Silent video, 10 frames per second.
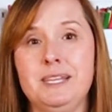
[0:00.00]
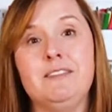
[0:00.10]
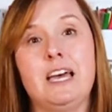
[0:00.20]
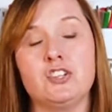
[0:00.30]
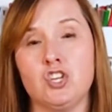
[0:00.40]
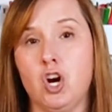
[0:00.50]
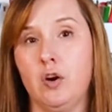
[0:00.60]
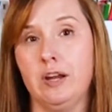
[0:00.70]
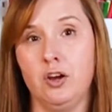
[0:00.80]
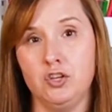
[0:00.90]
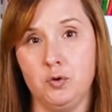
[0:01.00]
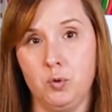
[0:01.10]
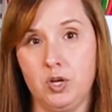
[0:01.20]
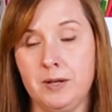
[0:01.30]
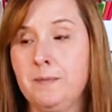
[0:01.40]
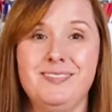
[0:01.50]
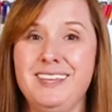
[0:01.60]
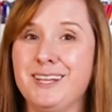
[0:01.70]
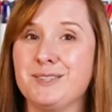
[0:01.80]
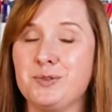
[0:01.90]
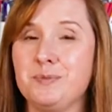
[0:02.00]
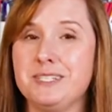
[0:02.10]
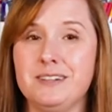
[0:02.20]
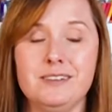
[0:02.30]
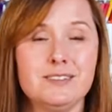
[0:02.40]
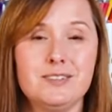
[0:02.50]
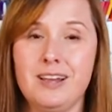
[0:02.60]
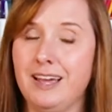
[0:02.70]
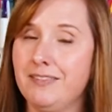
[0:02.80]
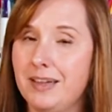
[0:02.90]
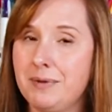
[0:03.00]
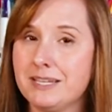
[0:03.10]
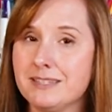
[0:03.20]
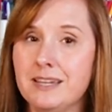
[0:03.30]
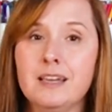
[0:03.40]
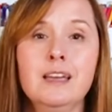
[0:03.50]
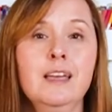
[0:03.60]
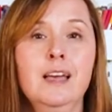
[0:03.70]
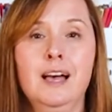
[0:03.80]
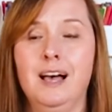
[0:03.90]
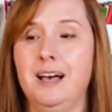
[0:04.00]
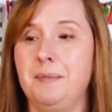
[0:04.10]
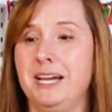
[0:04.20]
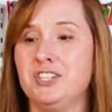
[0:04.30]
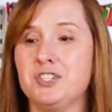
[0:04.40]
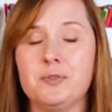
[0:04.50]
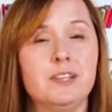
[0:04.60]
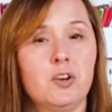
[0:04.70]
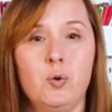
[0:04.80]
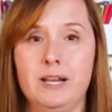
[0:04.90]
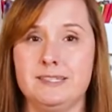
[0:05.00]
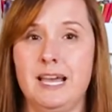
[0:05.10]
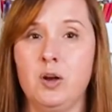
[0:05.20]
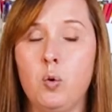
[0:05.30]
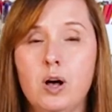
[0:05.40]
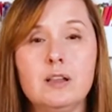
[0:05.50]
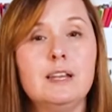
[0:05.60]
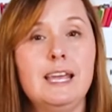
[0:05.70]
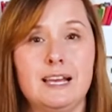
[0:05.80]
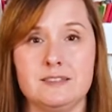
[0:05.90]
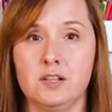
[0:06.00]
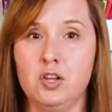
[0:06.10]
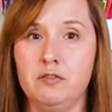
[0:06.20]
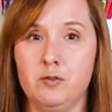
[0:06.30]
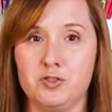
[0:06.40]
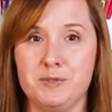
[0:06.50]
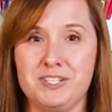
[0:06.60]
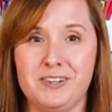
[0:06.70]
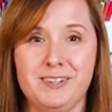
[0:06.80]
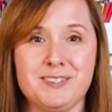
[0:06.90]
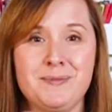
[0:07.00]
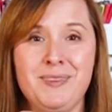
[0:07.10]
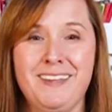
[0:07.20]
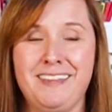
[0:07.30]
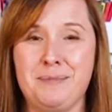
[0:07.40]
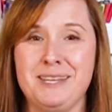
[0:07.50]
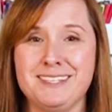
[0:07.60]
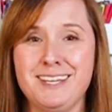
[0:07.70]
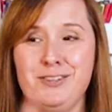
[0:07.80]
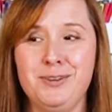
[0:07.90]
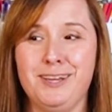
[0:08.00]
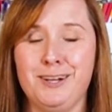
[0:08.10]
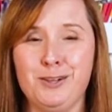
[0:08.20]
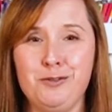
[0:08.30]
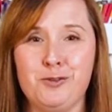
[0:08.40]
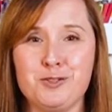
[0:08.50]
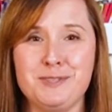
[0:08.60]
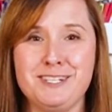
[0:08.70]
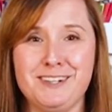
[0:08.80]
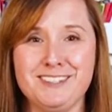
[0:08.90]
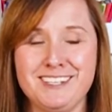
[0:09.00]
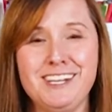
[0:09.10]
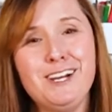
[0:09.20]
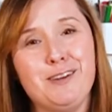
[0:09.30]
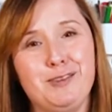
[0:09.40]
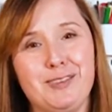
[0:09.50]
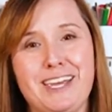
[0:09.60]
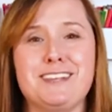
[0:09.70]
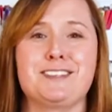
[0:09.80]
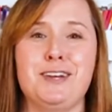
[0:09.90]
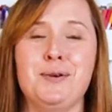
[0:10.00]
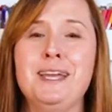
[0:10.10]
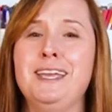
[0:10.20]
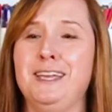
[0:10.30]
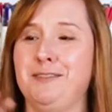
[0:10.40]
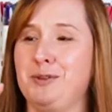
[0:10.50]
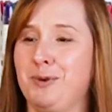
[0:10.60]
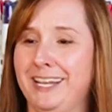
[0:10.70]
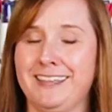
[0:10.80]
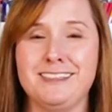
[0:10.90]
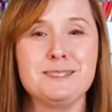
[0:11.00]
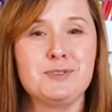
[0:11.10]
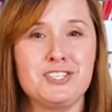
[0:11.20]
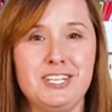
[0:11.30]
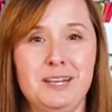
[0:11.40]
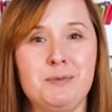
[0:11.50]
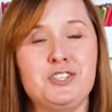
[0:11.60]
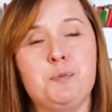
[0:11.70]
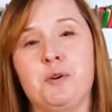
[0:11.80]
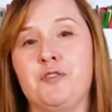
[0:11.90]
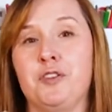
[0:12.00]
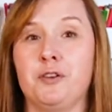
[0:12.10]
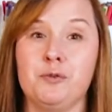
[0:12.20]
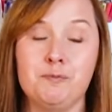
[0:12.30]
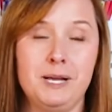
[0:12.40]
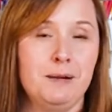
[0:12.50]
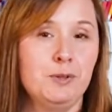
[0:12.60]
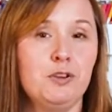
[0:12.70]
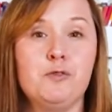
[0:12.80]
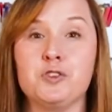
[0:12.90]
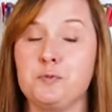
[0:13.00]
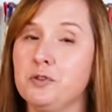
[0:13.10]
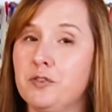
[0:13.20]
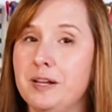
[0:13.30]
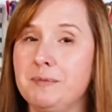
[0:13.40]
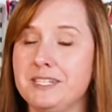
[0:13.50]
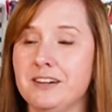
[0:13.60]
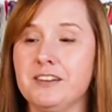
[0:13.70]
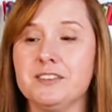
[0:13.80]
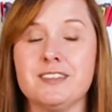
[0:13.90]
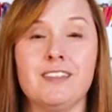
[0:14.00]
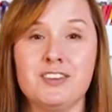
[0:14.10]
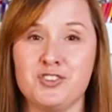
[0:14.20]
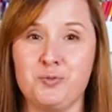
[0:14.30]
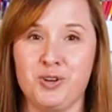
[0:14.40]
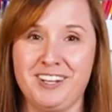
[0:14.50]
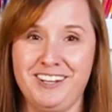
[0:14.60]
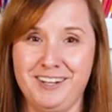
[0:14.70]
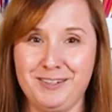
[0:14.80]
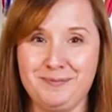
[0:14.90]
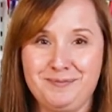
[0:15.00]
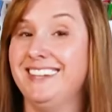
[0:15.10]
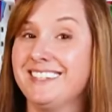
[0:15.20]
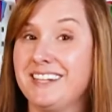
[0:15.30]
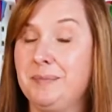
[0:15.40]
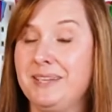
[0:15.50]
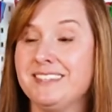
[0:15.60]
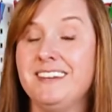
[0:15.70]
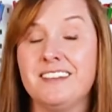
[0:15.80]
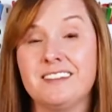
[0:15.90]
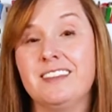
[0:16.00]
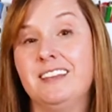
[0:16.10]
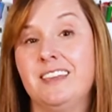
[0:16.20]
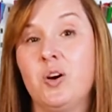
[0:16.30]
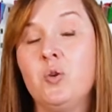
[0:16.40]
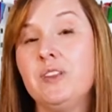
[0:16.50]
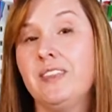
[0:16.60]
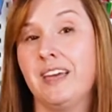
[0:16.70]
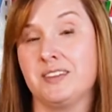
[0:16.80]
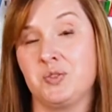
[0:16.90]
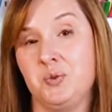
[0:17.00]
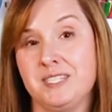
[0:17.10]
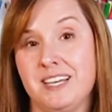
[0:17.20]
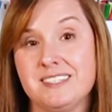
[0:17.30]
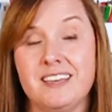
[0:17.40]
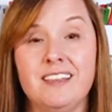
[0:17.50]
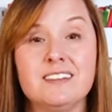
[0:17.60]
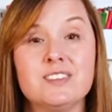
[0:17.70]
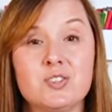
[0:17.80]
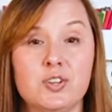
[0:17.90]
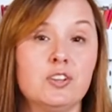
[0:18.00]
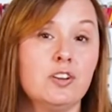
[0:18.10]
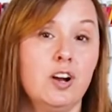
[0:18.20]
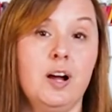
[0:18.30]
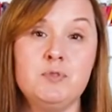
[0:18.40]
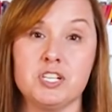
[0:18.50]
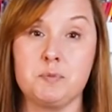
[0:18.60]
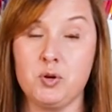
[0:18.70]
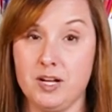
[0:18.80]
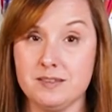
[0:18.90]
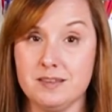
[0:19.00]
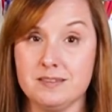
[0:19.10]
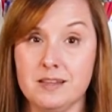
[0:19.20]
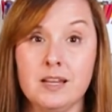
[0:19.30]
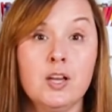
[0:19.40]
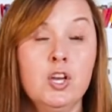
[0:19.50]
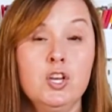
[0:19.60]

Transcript: leave that charring on your wood. The xTool materials do not have that masking. I just don't think they're quite as high quality as the Glowforge materials. That being said, you can cut Glowforge materials in here if you'd like. So if you want to get this machine, but you prefer the Glowforge proof grade materials, they should work in here. Next up is another thing that only the xTool does, and that is circular object processing.